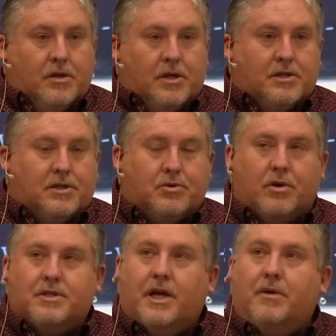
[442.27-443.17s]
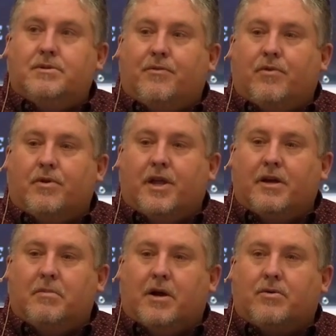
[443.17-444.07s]
Because it sort of seems, if we're
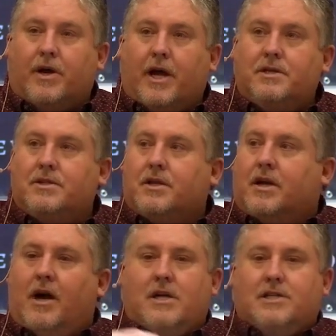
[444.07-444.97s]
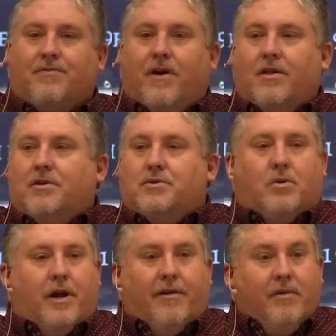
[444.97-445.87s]
thinking about creation, that God is father
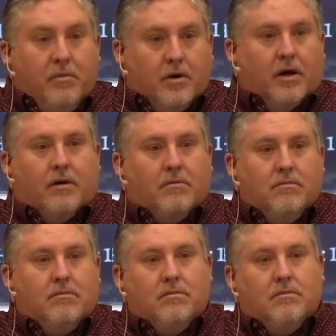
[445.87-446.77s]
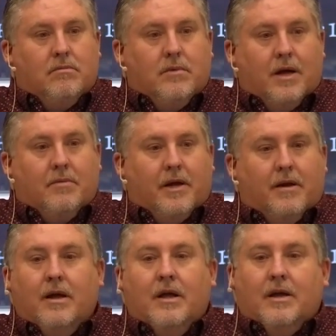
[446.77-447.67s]
toward everyone. I
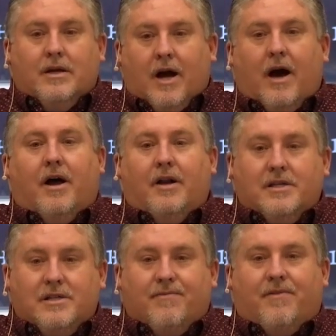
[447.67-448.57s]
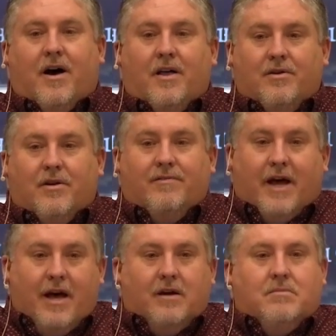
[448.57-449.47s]
mean, God is the father of
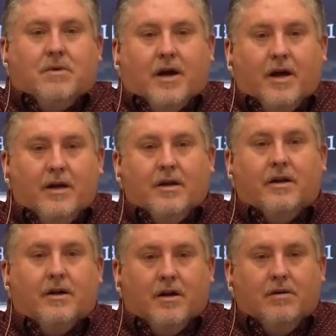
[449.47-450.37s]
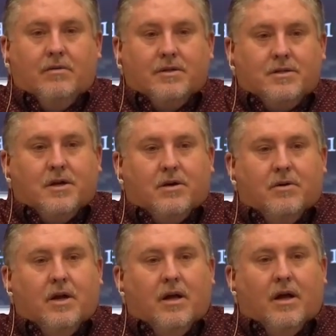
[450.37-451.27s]
Adam, right? You know, and
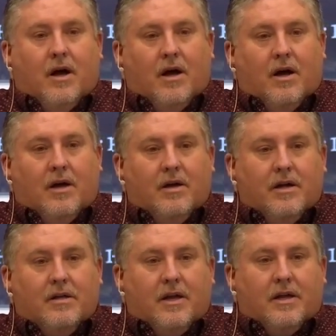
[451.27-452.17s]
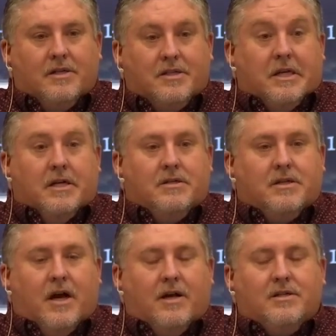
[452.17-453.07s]
so uh, in a
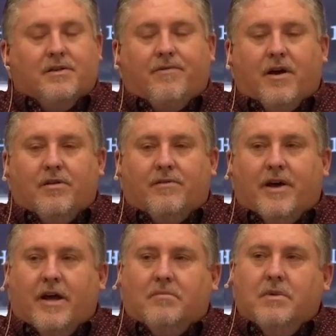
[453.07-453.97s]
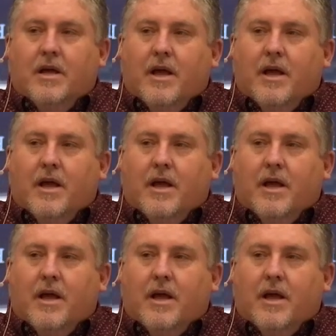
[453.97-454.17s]
sense. God is the father of Adam.